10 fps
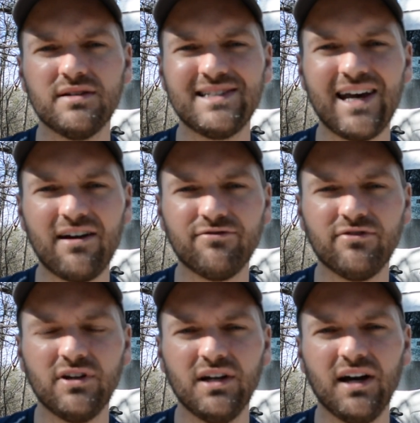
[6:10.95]

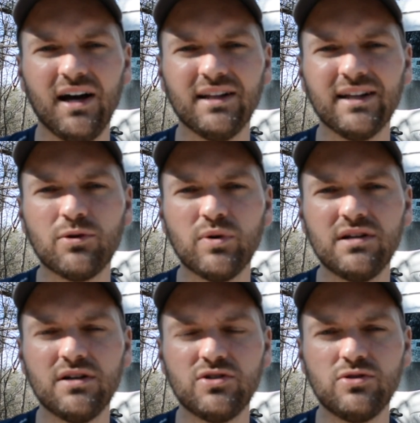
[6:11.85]
DEF
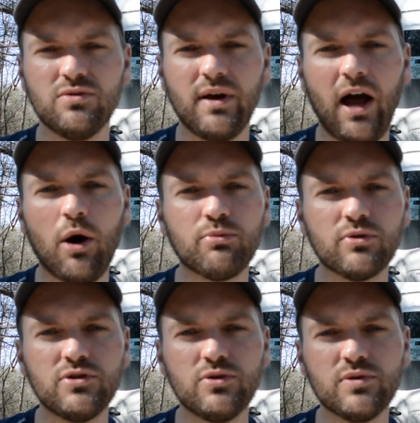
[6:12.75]
liquid to help
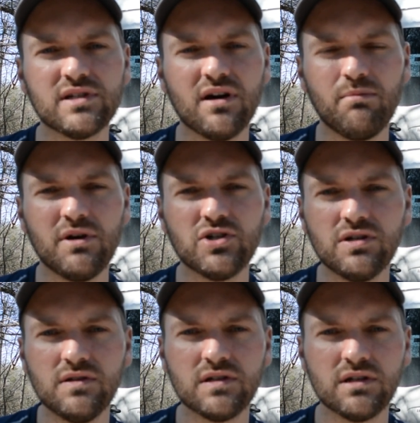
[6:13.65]
reduce
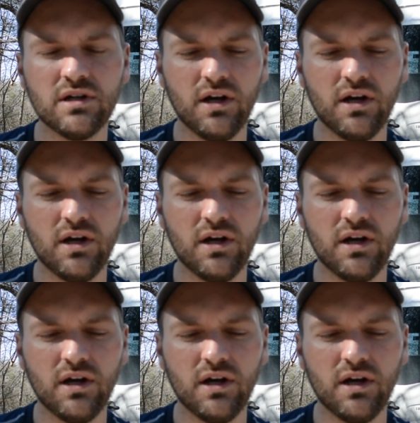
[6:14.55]
emissions,